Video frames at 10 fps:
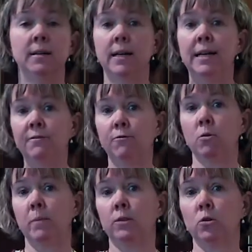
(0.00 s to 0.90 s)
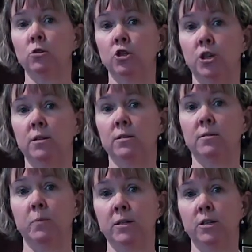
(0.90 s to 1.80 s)
eat 4-month-old cheese that's
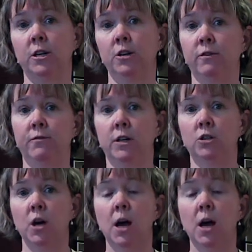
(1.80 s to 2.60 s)
been sitting in your fridge.